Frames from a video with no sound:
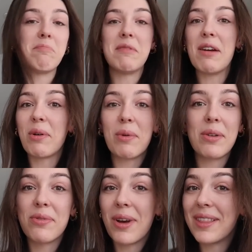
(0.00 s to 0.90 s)
Never would
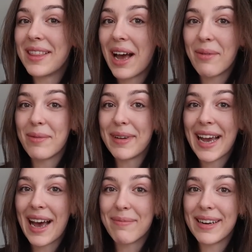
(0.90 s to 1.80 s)
have thought that that would be
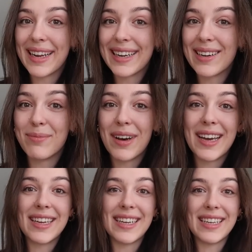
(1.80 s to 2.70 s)
happening,
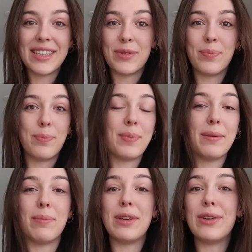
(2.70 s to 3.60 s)
but it has
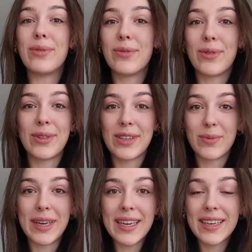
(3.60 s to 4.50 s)
been beautiful this
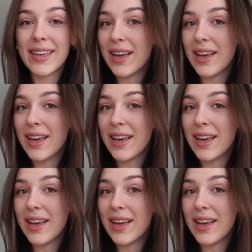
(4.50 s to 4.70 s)
week.